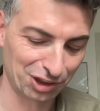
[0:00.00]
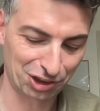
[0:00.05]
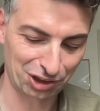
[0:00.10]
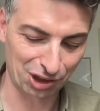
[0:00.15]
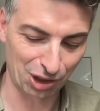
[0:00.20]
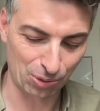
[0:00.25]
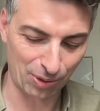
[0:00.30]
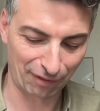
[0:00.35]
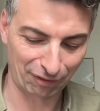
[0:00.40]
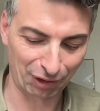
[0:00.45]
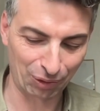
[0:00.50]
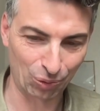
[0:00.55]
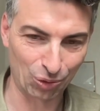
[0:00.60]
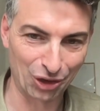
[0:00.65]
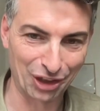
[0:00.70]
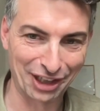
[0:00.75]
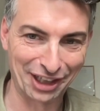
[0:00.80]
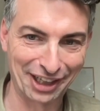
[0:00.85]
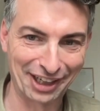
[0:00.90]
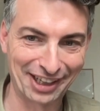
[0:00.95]
show,
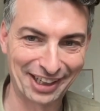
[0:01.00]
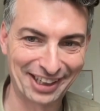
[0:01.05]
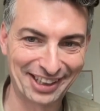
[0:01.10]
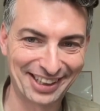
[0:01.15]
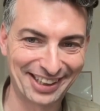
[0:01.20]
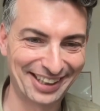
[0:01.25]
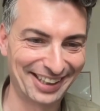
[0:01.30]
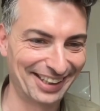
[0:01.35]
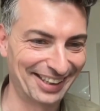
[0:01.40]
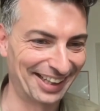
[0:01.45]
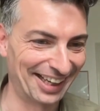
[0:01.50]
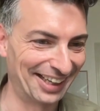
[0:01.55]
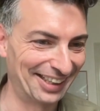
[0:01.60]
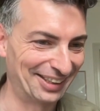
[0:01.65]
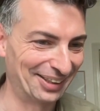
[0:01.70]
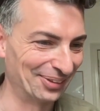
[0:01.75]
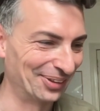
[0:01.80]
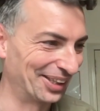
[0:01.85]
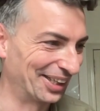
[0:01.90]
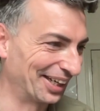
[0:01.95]
everyone. Thank
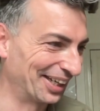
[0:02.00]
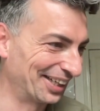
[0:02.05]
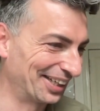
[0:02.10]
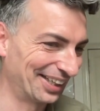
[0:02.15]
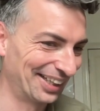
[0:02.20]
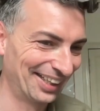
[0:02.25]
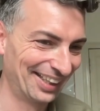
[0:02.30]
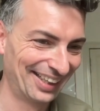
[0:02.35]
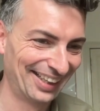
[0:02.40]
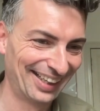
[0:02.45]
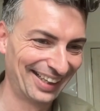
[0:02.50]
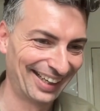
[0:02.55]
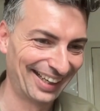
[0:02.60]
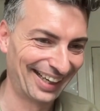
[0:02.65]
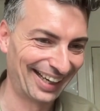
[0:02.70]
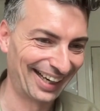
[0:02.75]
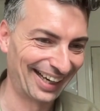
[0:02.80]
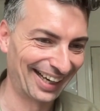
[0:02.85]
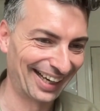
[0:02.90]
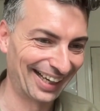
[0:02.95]
you
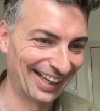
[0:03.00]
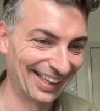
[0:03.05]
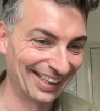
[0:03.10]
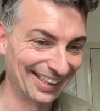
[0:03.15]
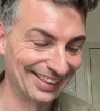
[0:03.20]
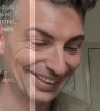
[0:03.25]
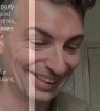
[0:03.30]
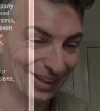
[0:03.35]
again. And